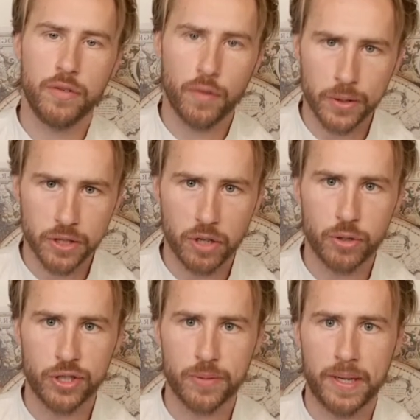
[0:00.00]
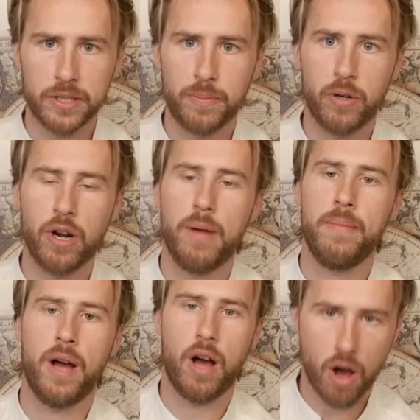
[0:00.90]
If you want to start a nutritional balancing program,
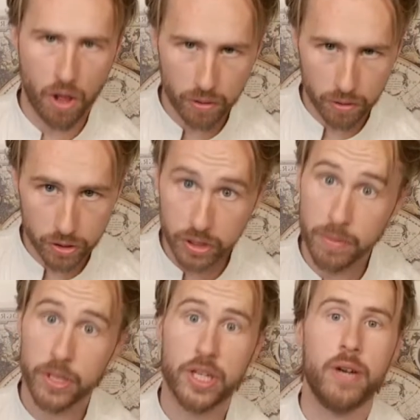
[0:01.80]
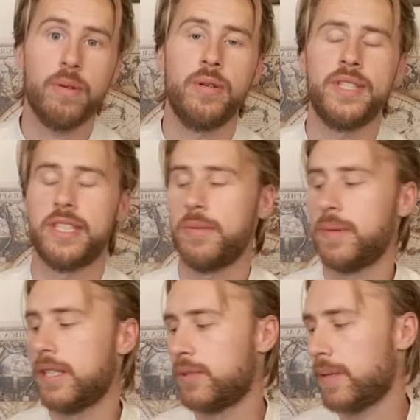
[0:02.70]
just give me a shout,
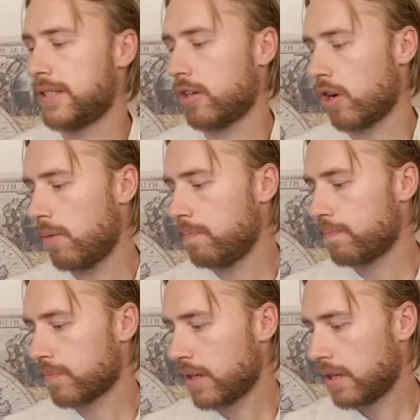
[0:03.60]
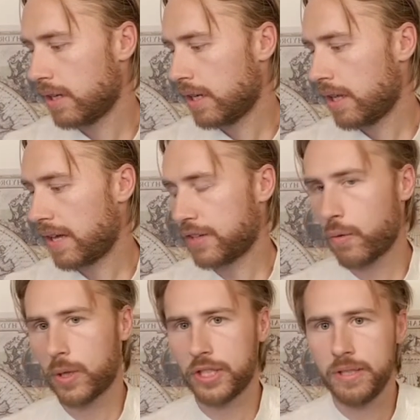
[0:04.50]
lewis@deephealingspace.com. Thanks for
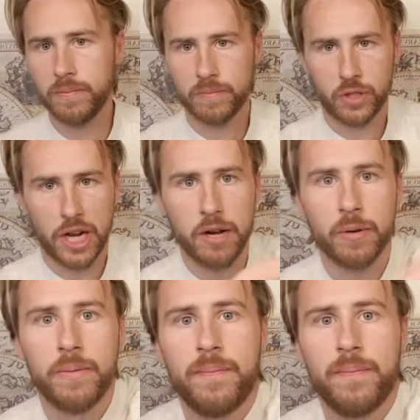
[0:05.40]
watching. Ciao.